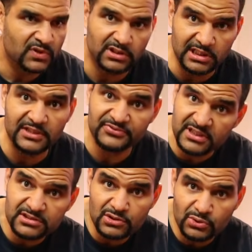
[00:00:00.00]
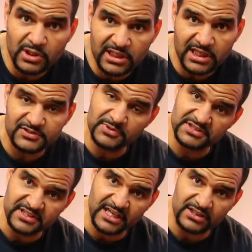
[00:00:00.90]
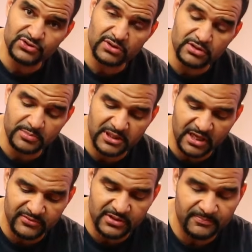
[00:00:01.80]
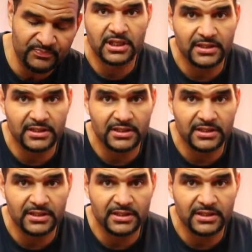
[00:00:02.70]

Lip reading: lifting to do, I guess, because the canister is a little bit heavy.